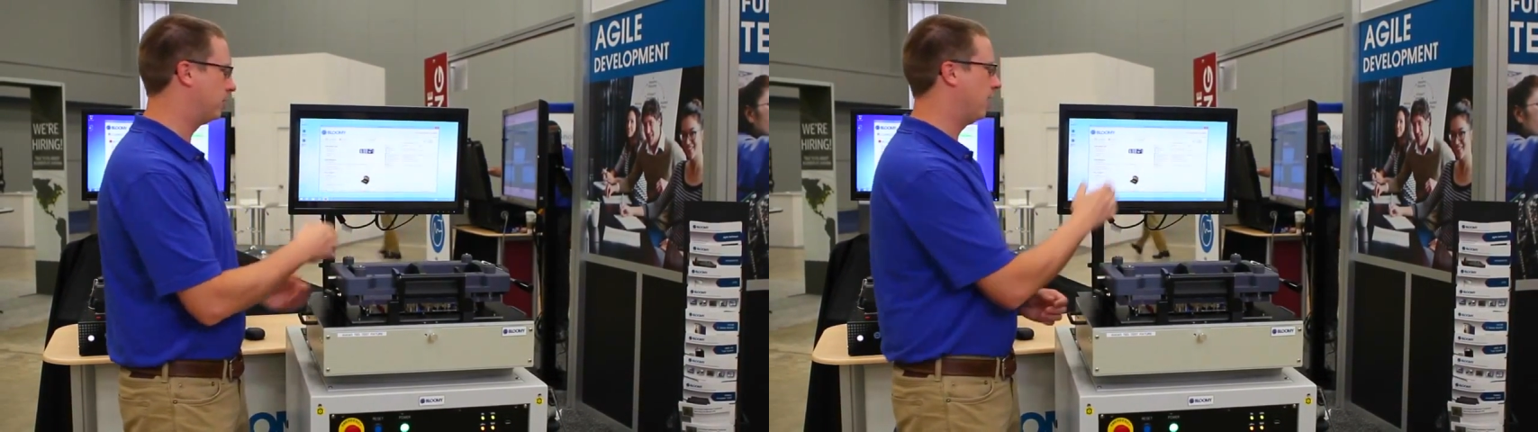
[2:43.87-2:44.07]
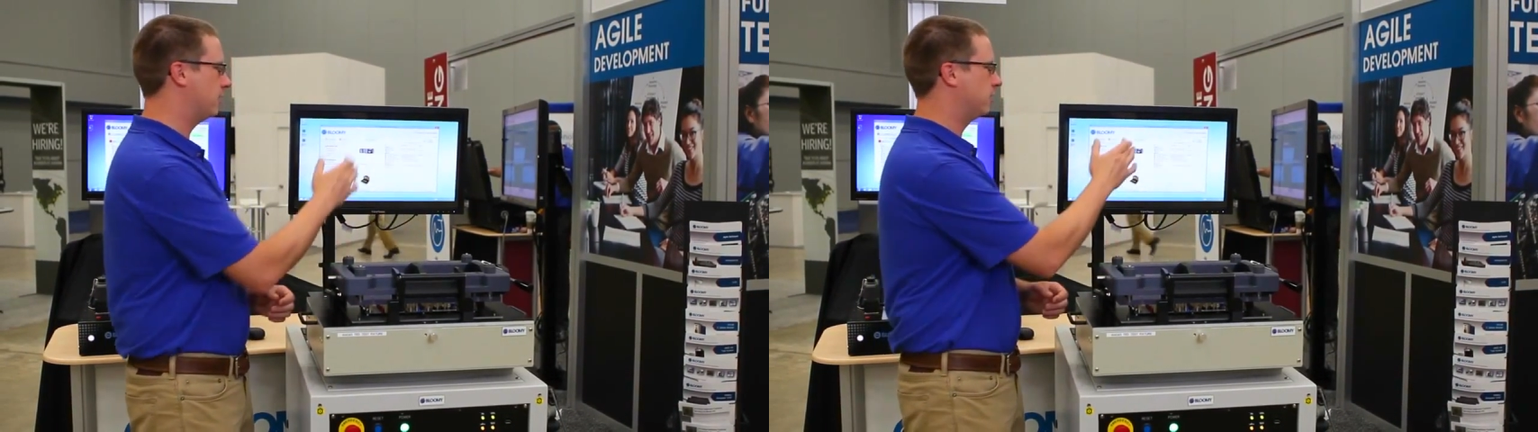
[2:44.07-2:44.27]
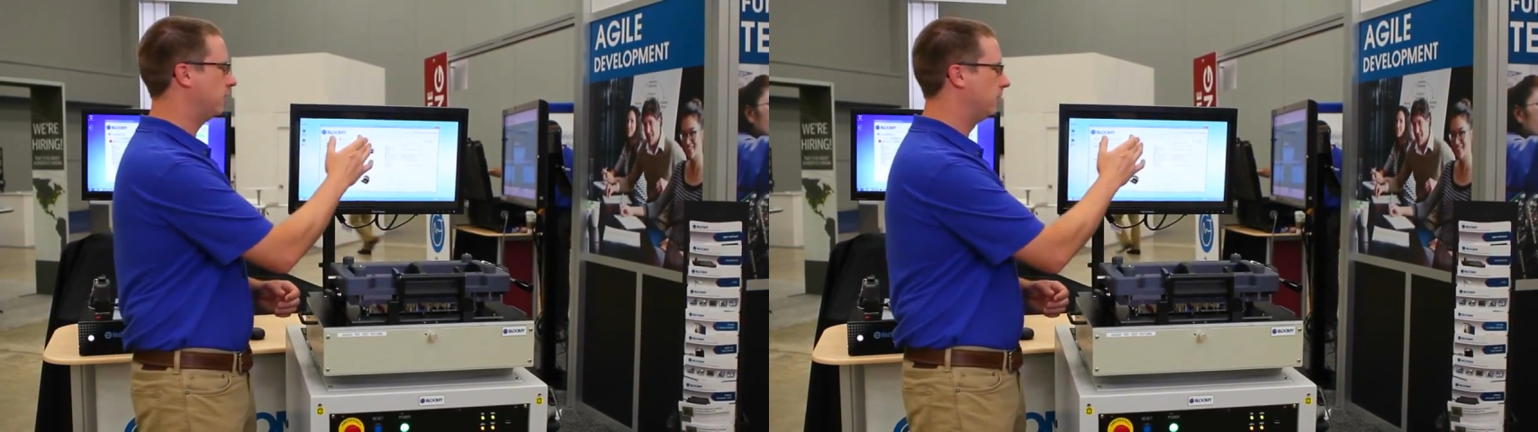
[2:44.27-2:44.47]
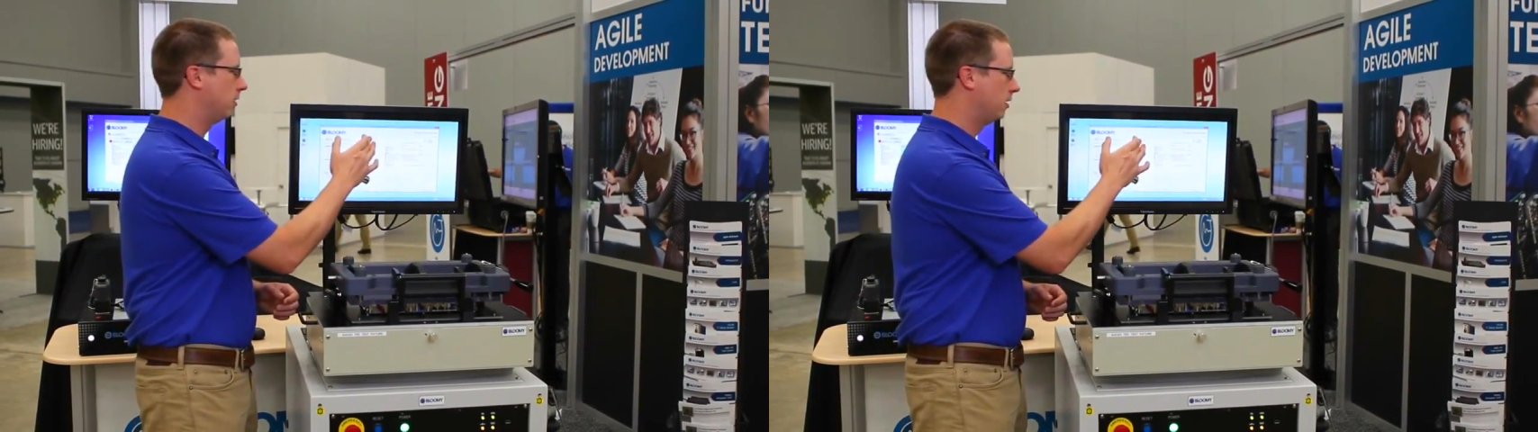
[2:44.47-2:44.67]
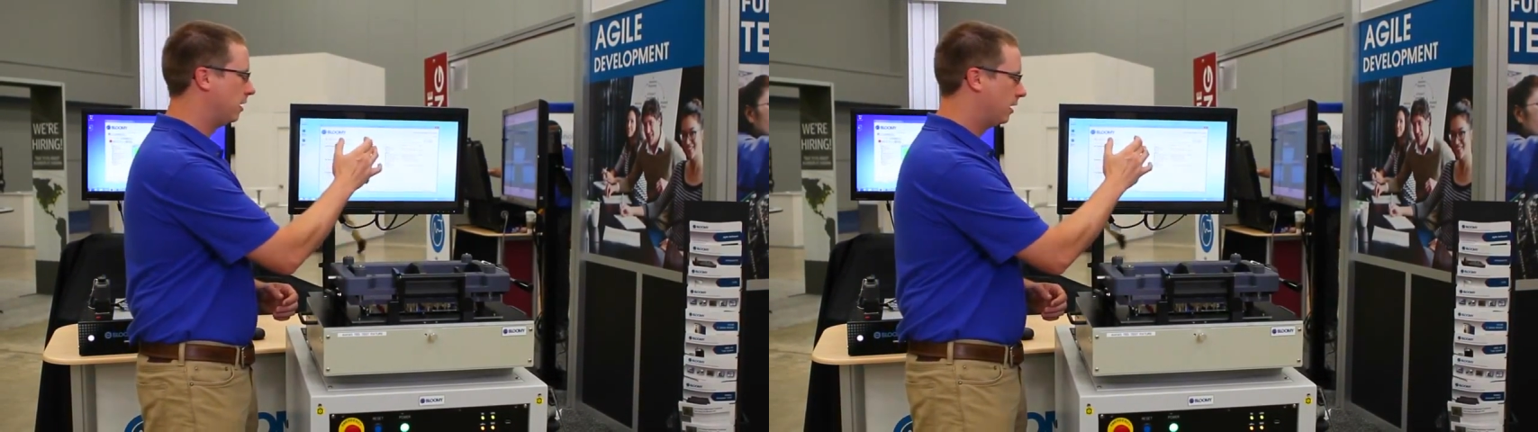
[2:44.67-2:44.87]
test
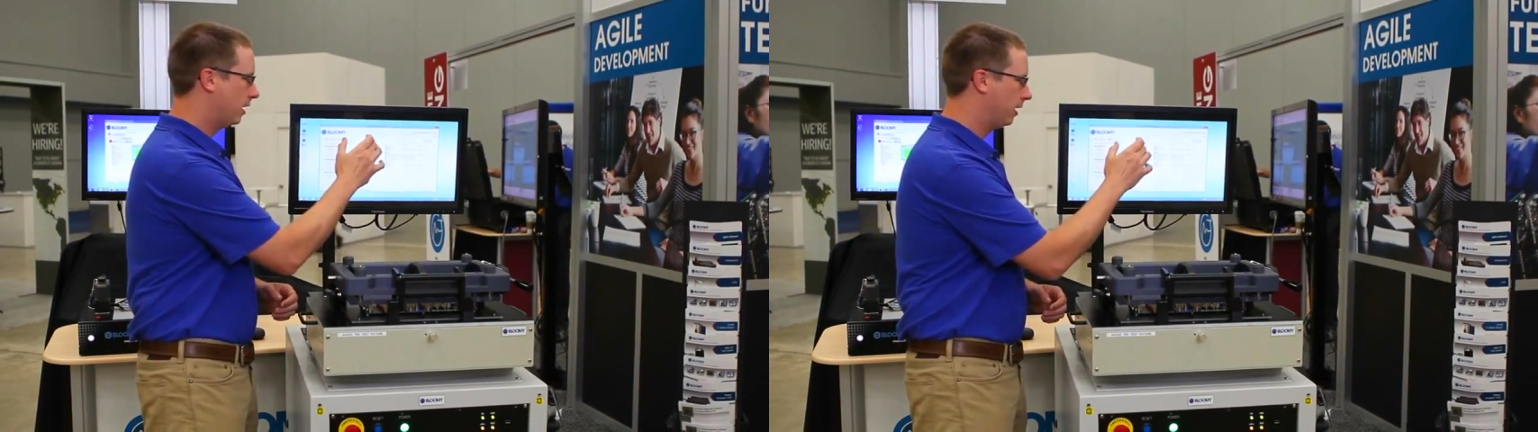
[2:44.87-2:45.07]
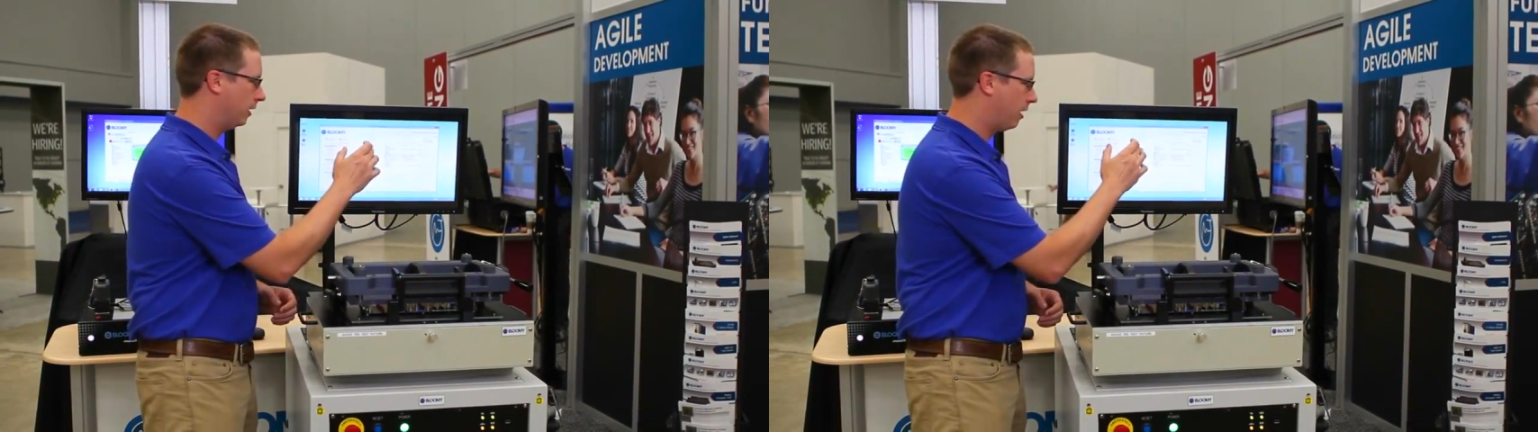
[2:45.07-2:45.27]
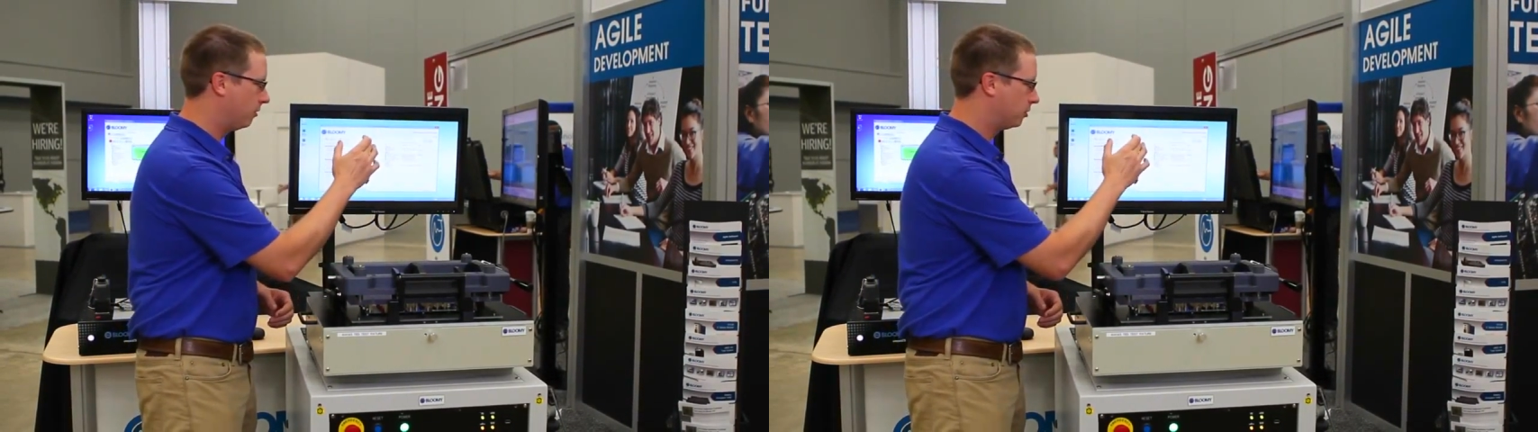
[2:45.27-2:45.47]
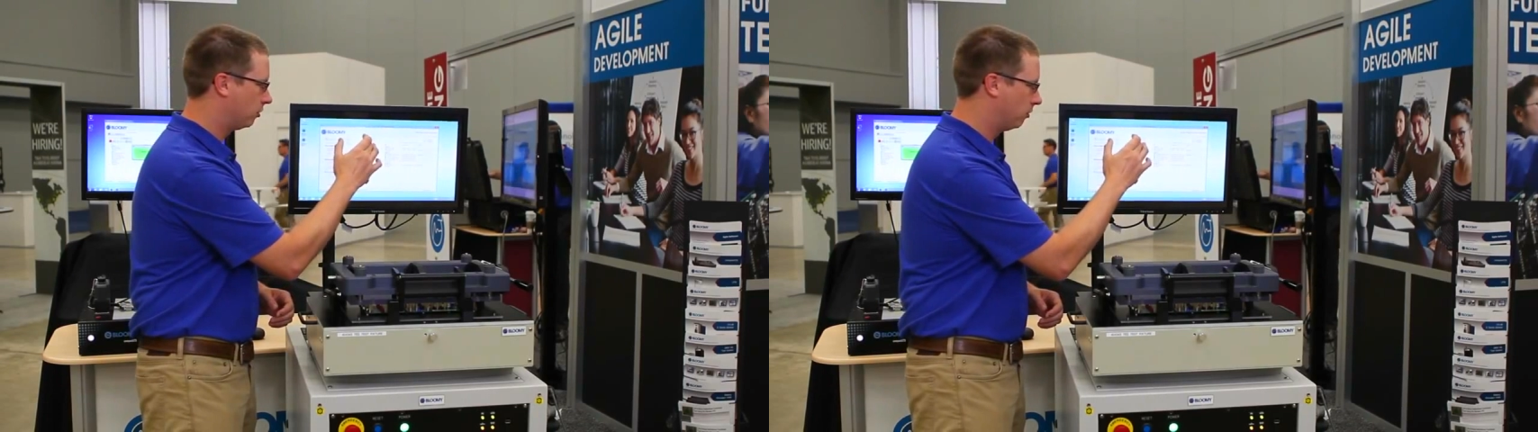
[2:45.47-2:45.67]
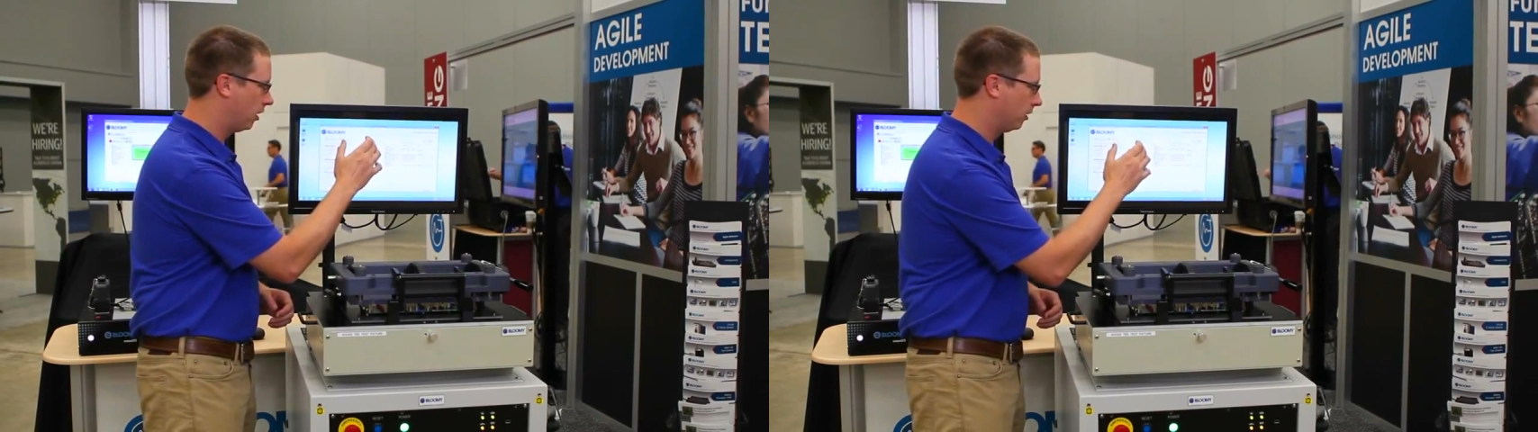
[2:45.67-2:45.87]
and allow us
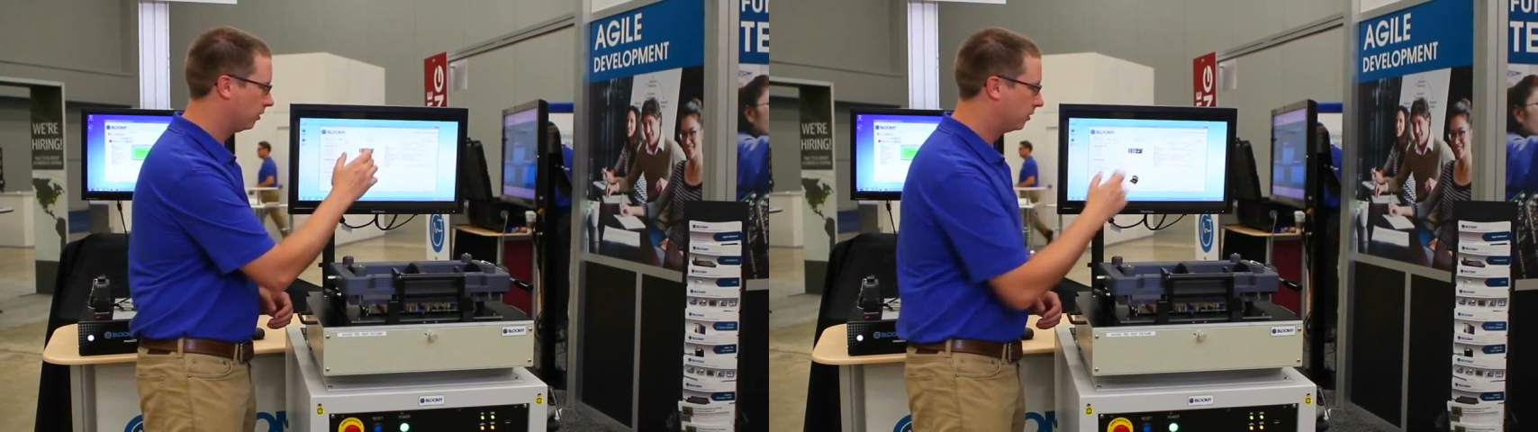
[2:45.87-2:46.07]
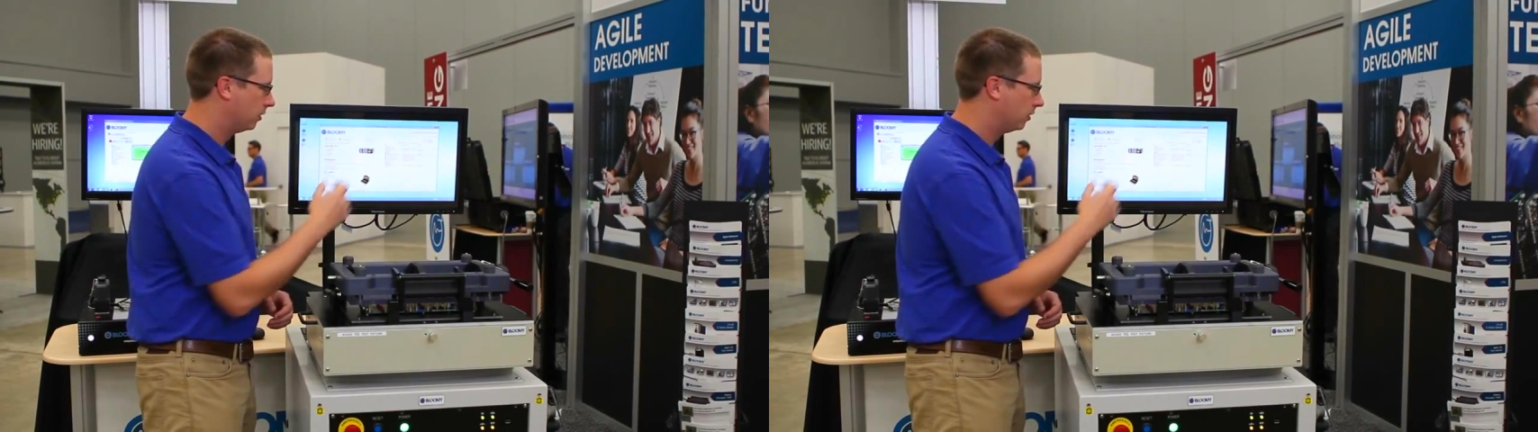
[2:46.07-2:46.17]
to run.